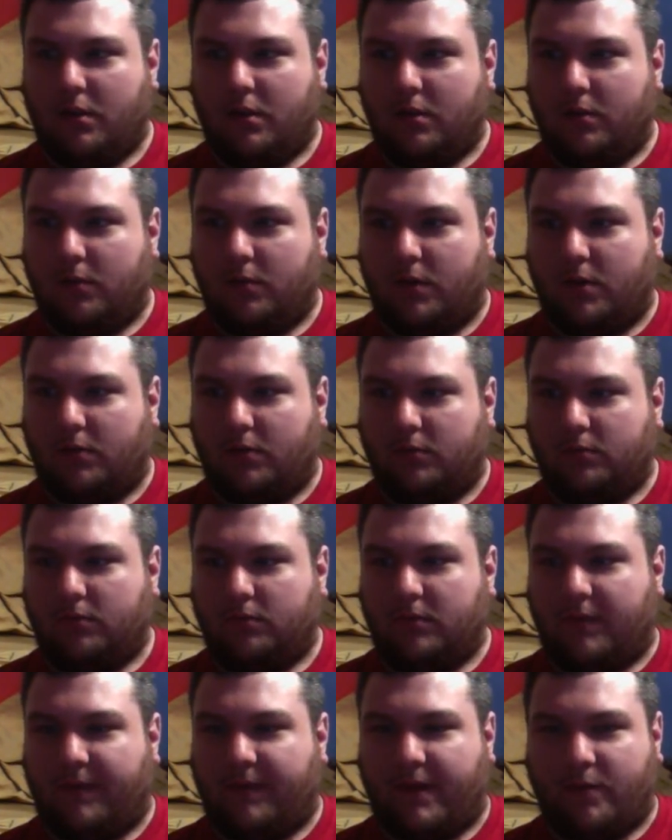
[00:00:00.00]
Well,
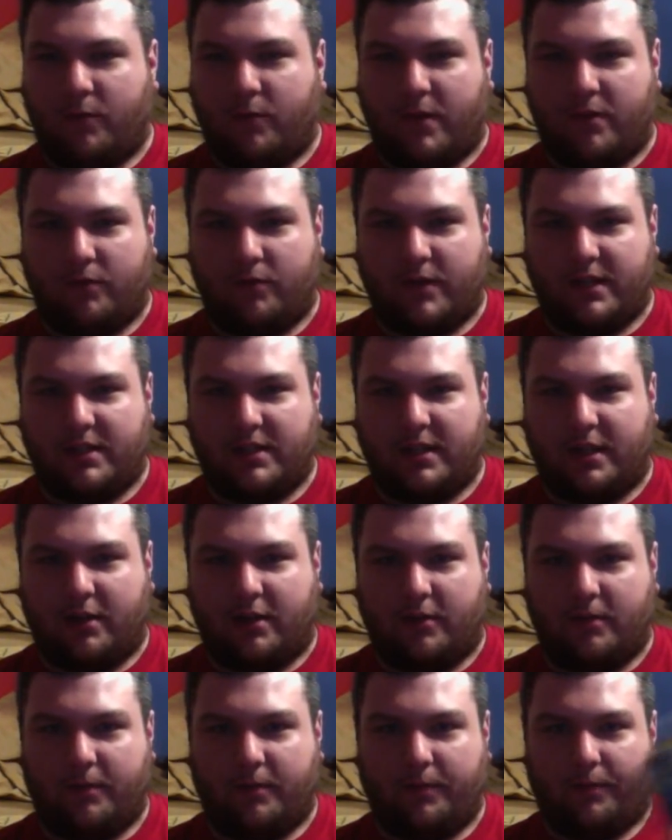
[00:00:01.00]
if I went
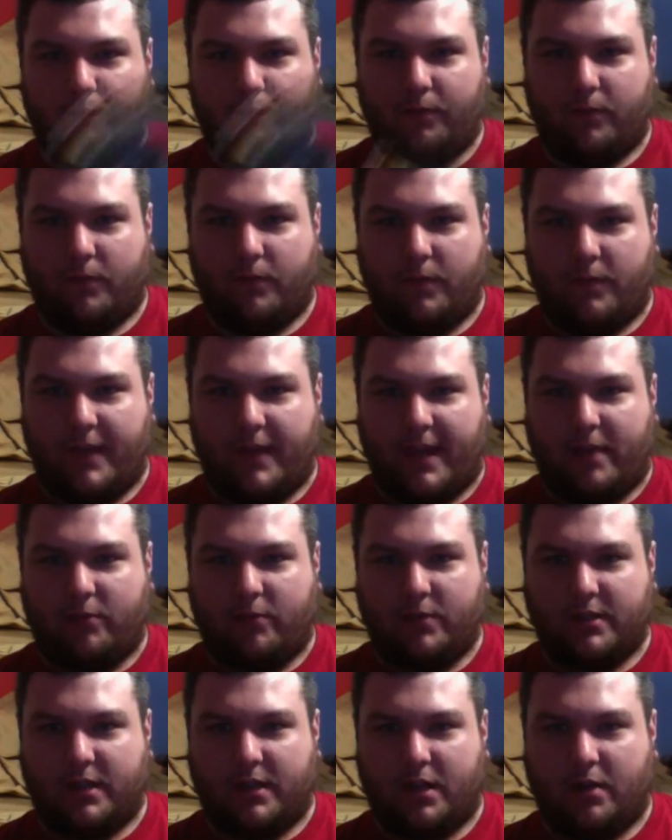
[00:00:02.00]
retail, that
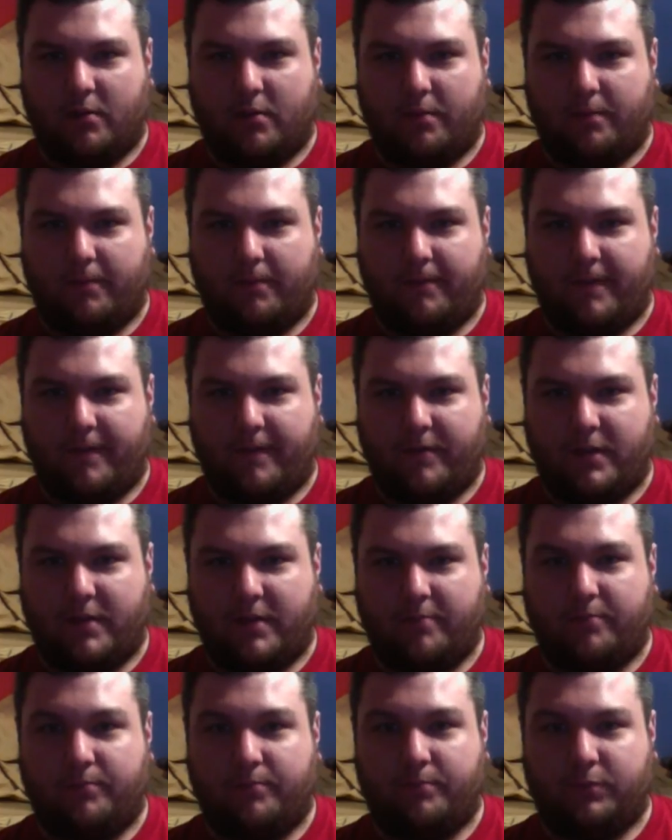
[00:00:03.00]
was
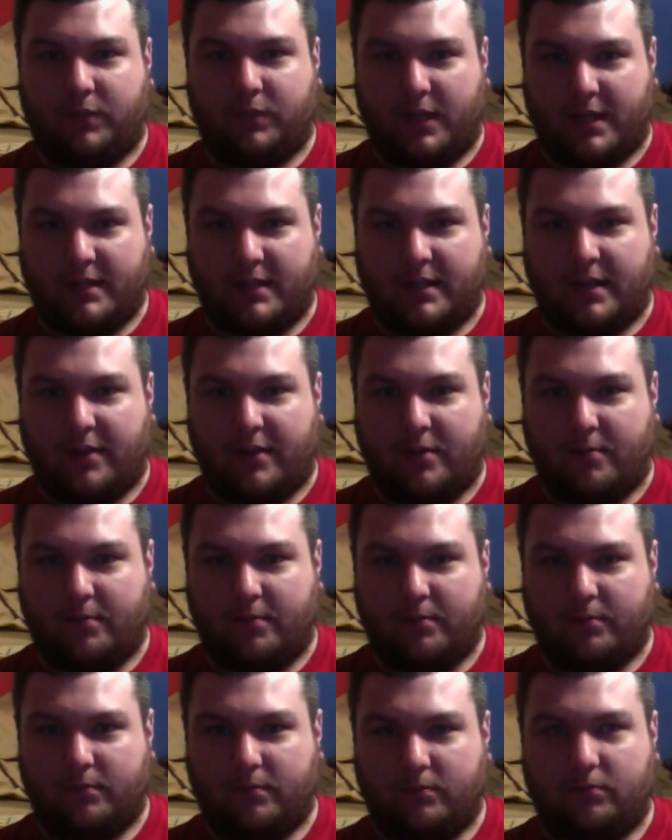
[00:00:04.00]
$150 plus another
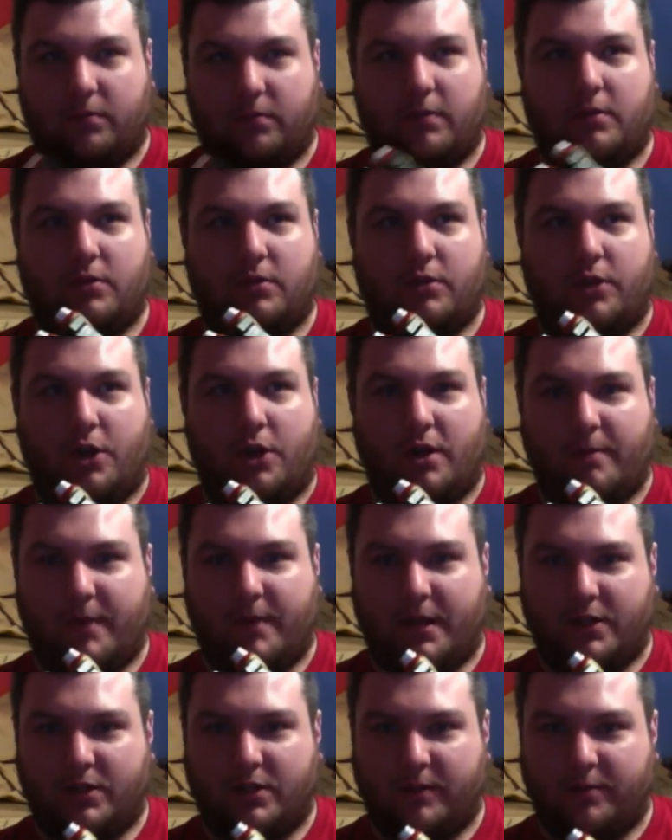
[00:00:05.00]

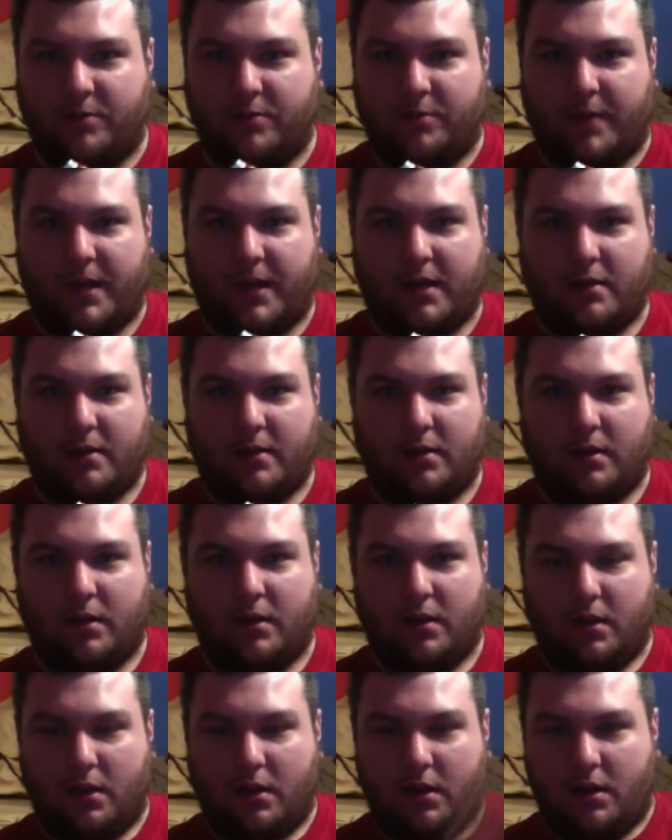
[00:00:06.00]
$30 shipped in Japan.
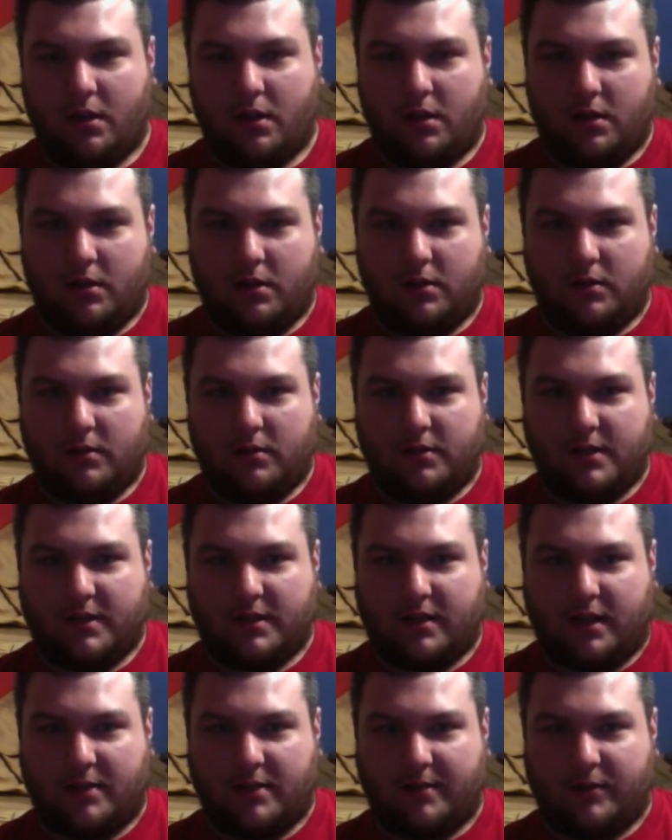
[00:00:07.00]
This
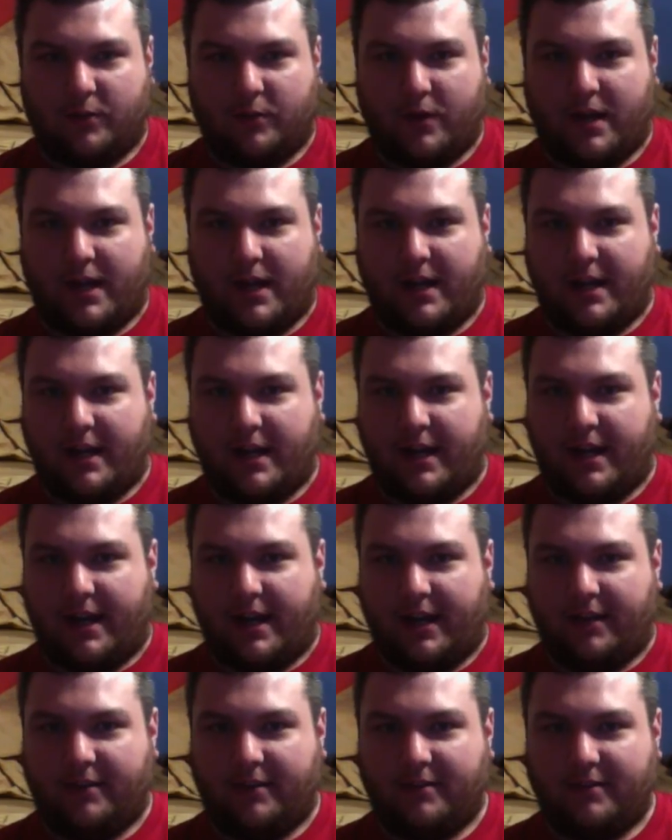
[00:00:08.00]
cost me
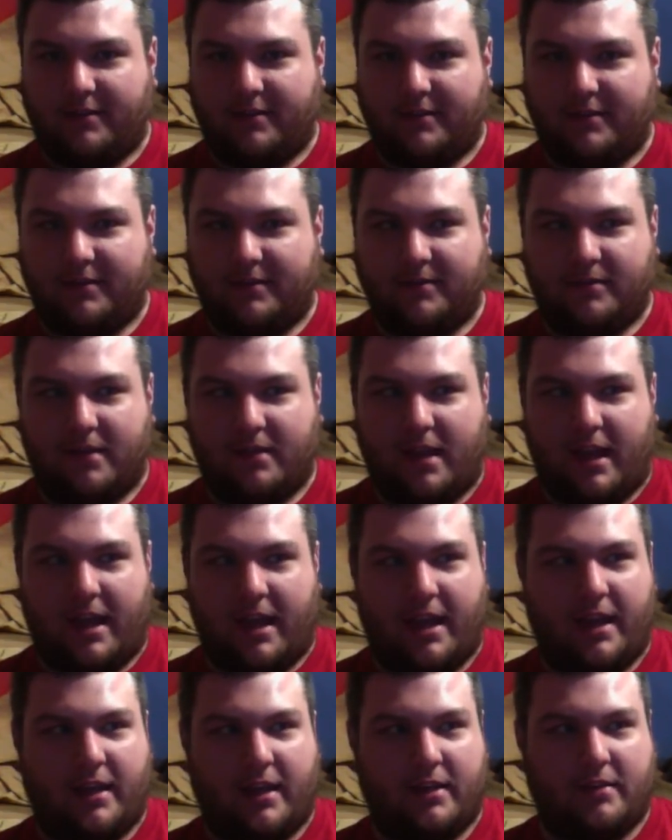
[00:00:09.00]
$29.99
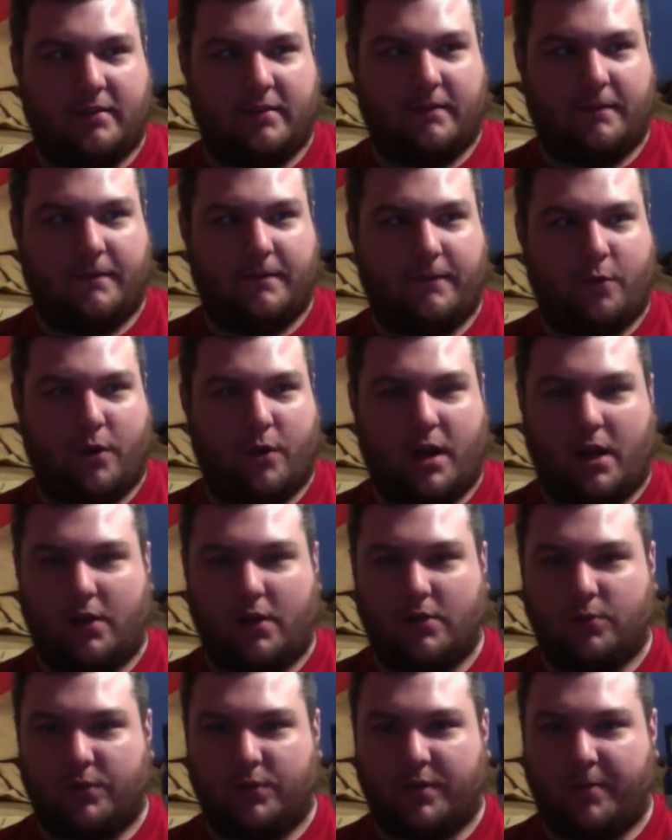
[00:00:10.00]
and
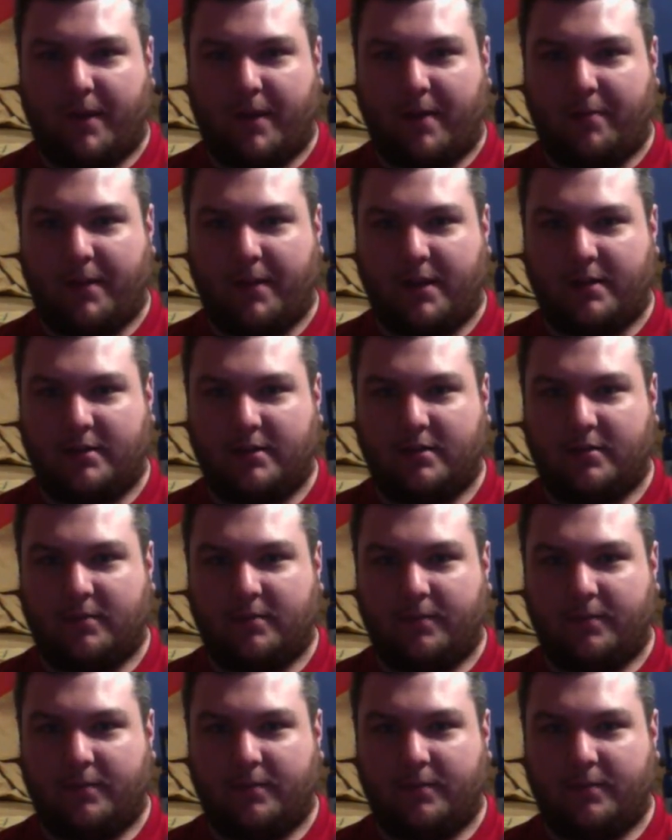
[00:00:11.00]
$4 worth of paint pens.